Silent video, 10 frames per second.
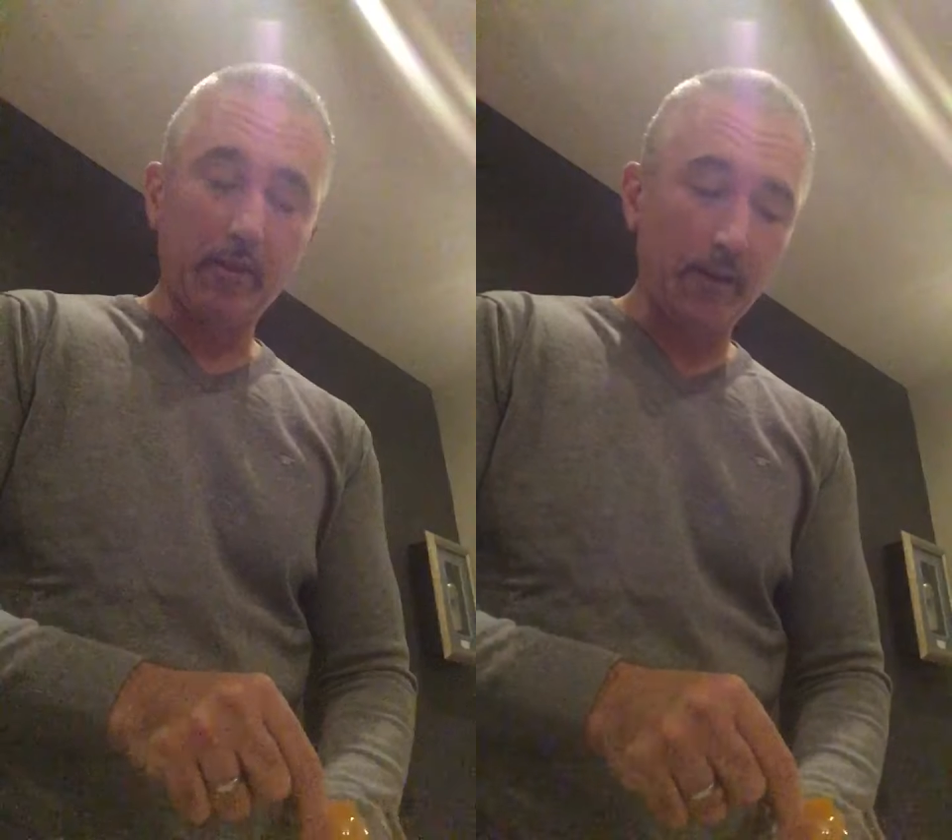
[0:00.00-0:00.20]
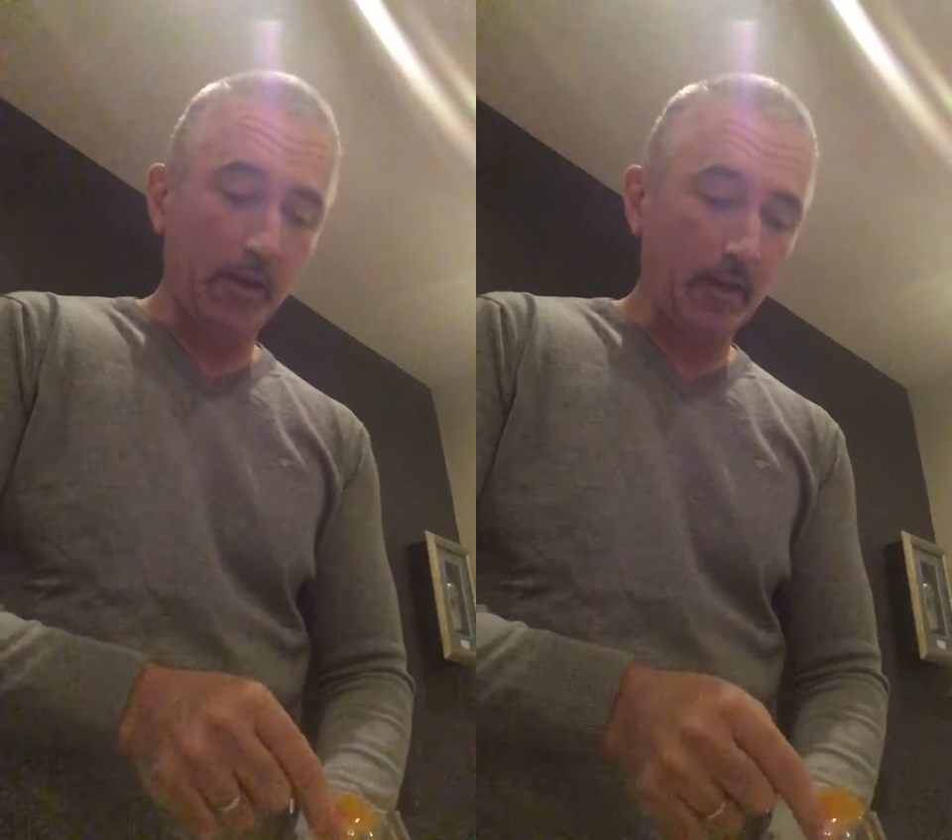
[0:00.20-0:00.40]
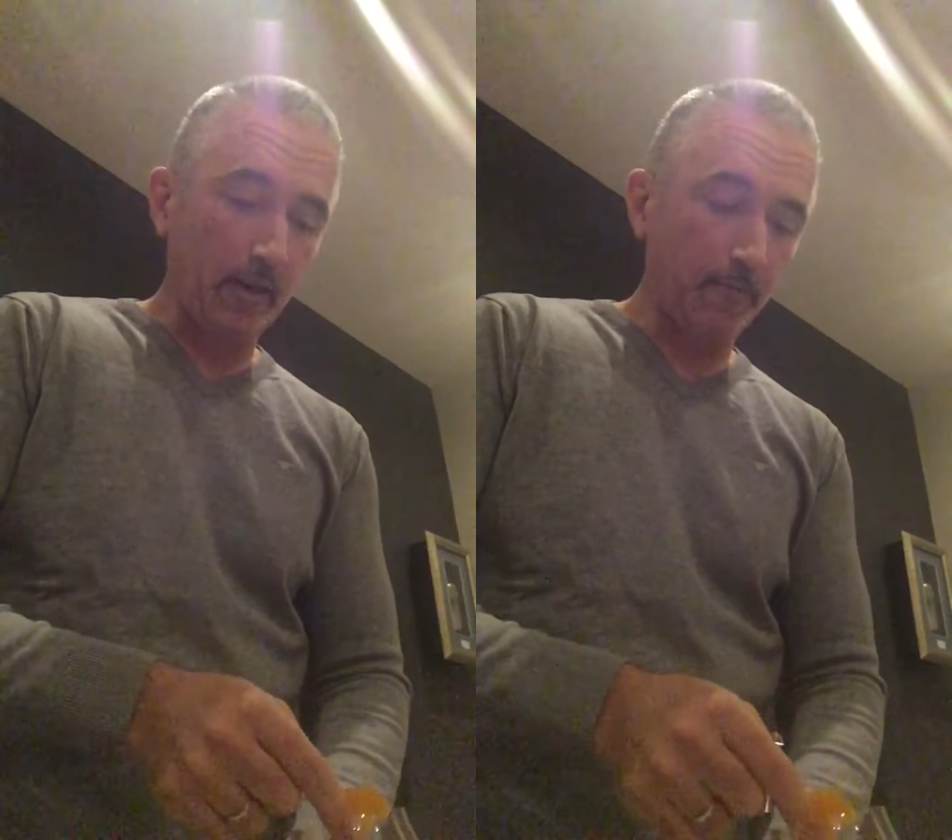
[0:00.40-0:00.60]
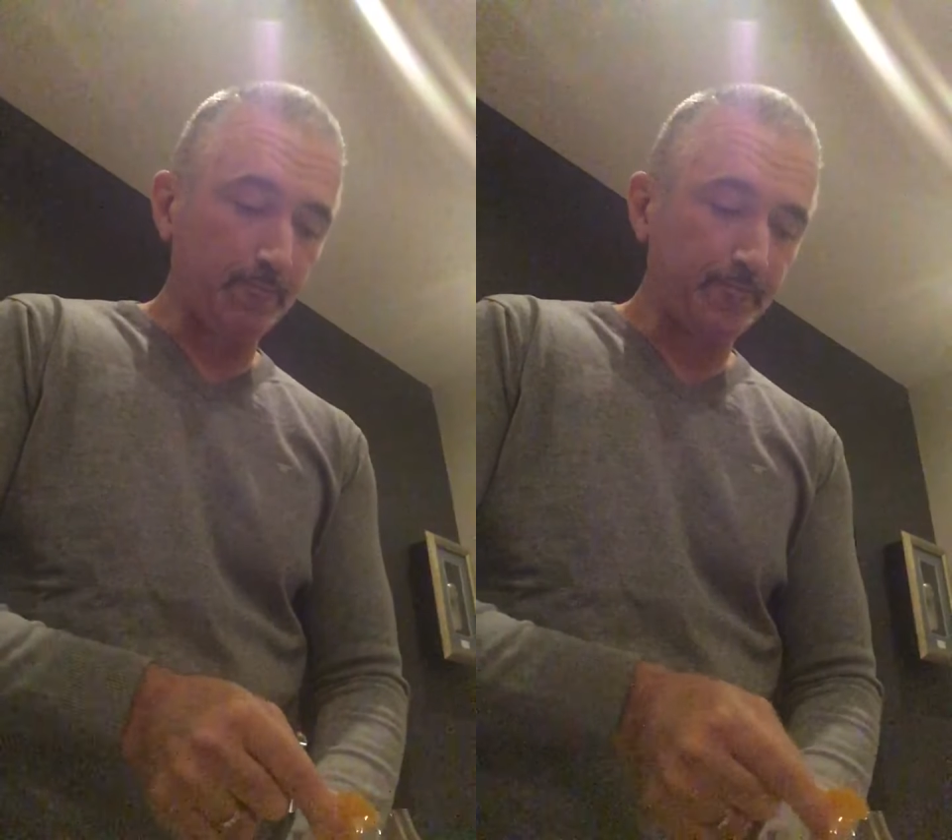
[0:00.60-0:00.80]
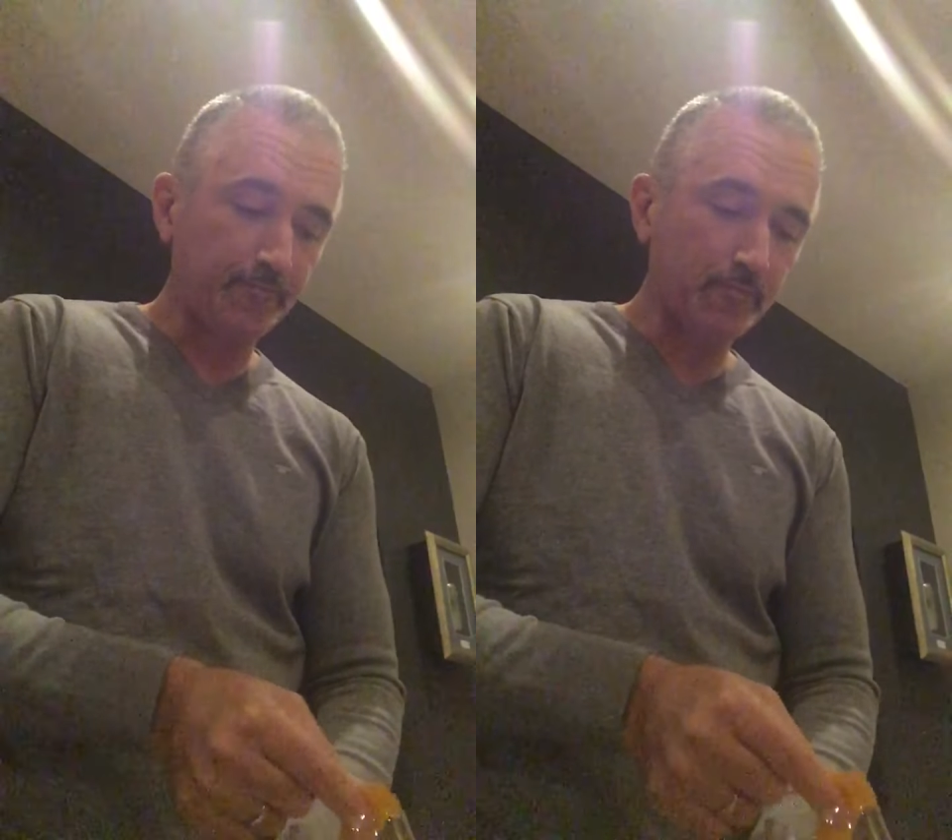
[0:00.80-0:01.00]

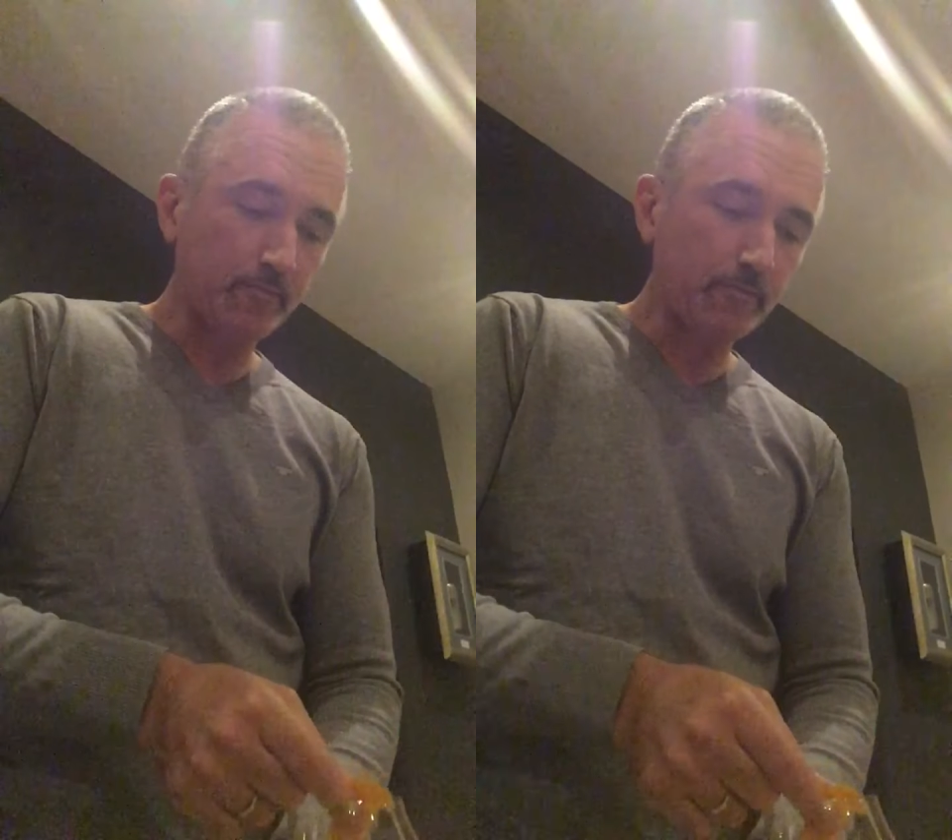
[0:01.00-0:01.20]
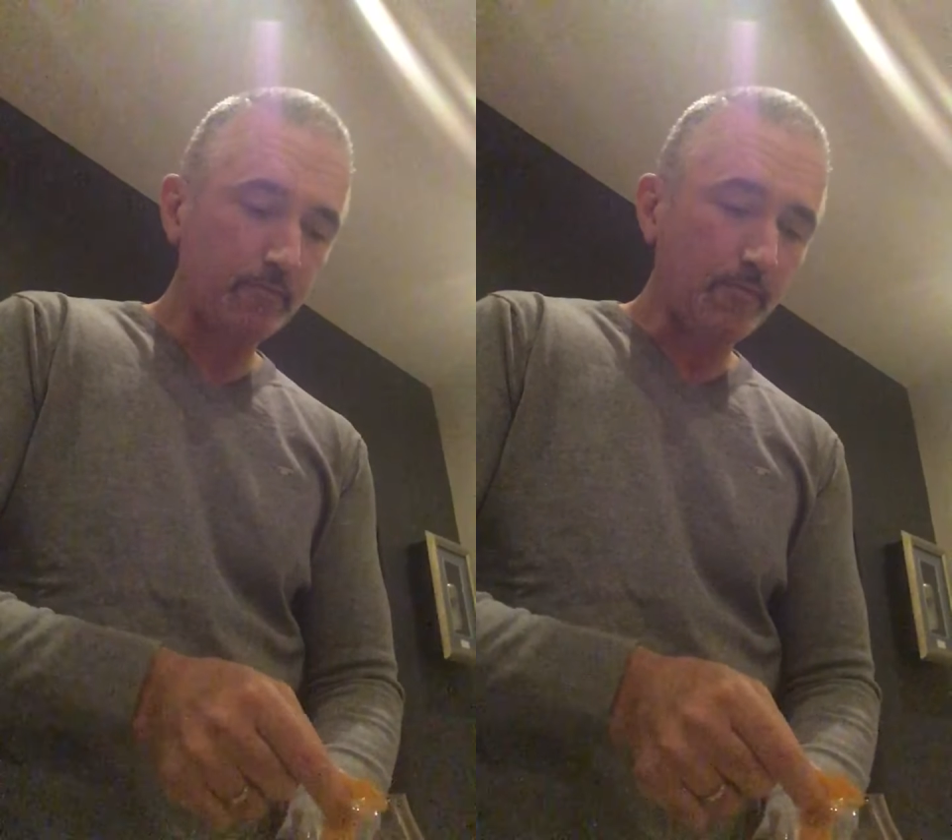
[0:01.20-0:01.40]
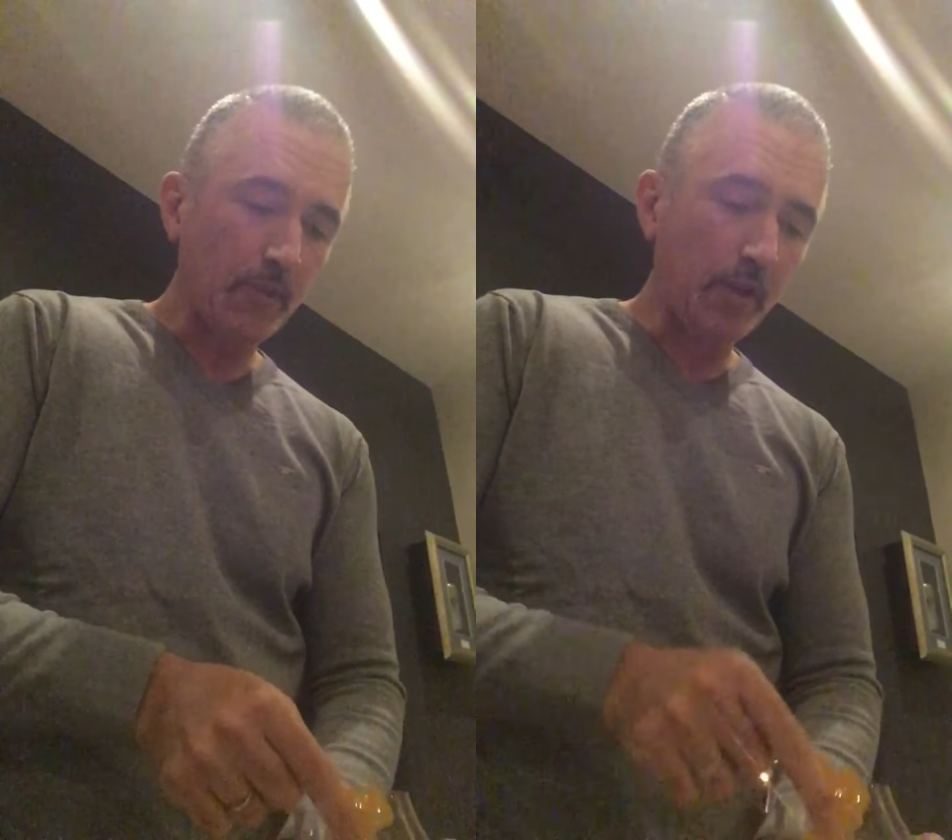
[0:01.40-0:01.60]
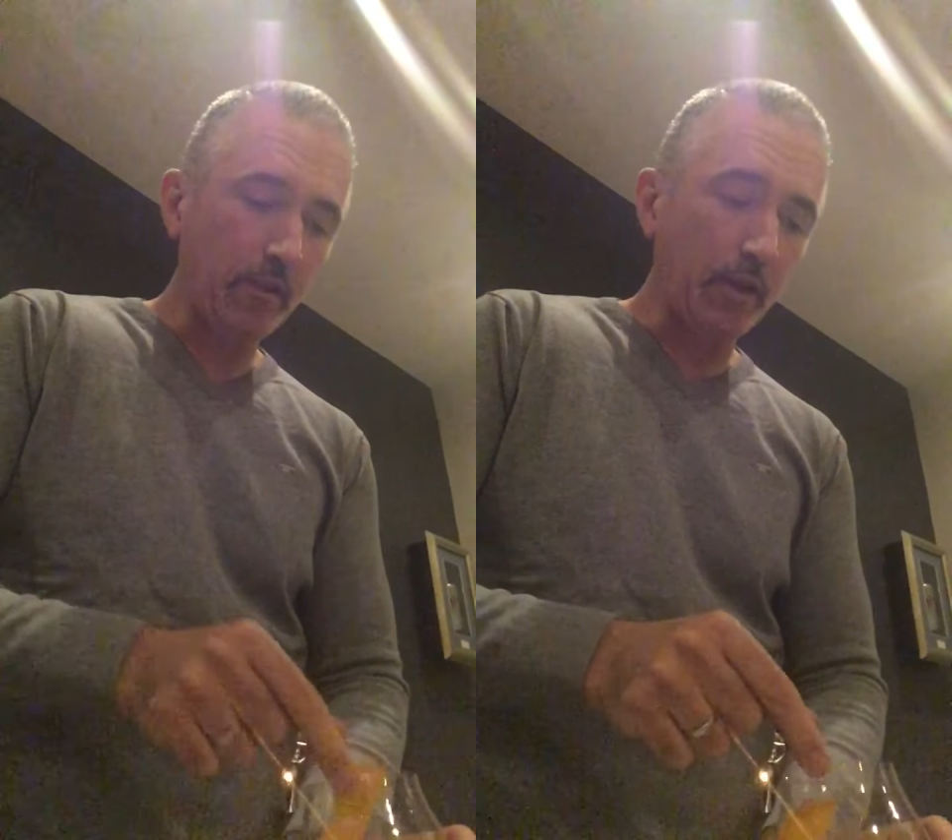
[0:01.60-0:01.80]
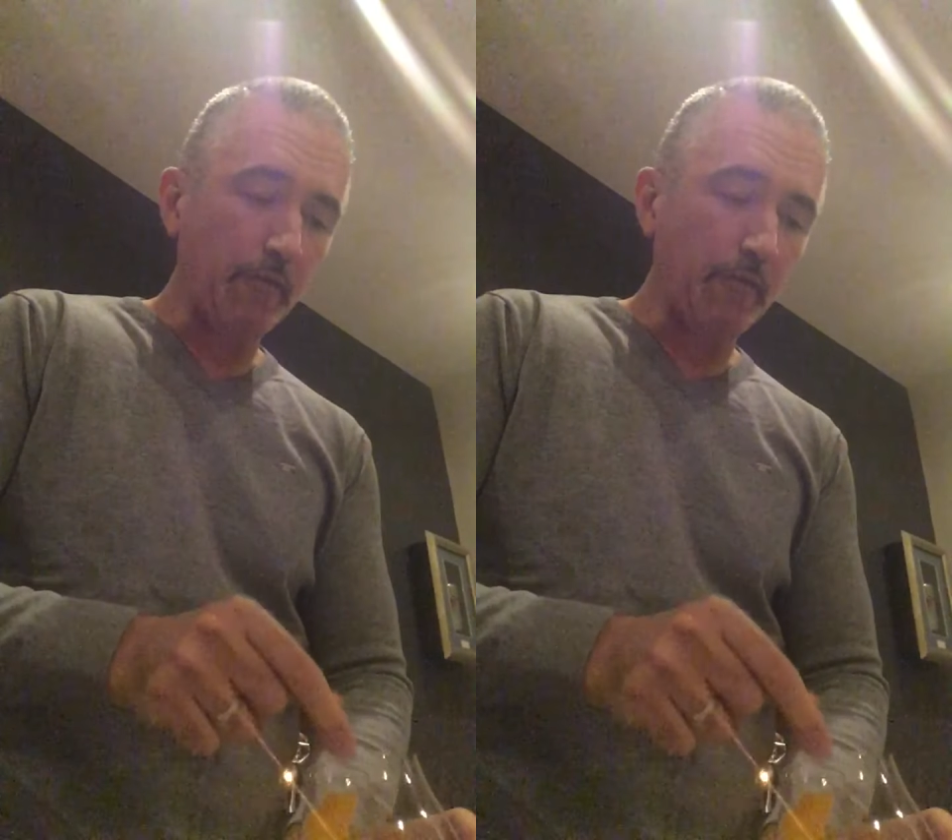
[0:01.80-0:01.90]
the